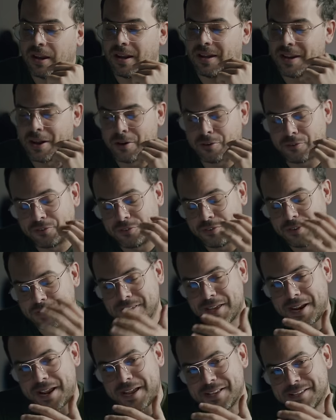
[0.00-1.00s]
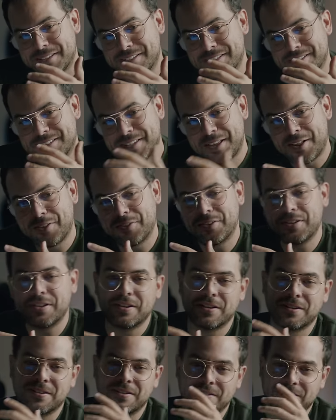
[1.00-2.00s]
Another thing that I still
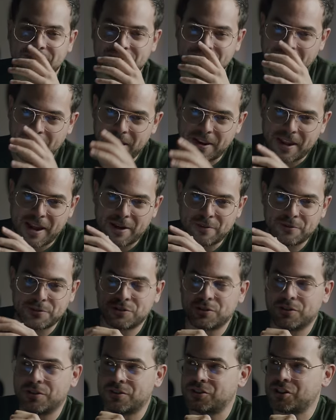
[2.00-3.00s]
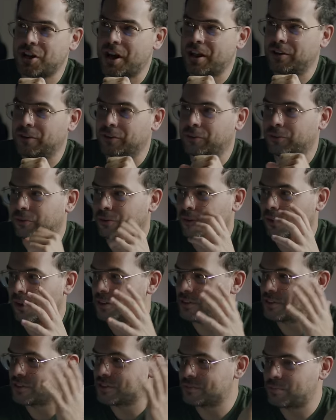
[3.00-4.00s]
didn't announce on the channel, or I
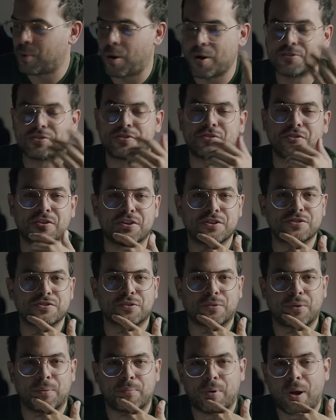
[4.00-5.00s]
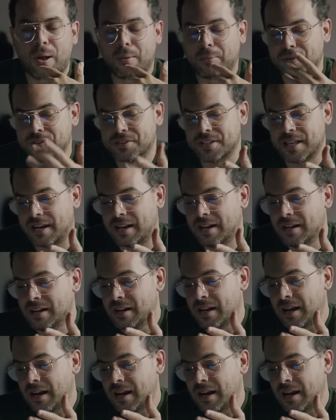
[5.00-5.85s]
just posted on Instagram probably, is that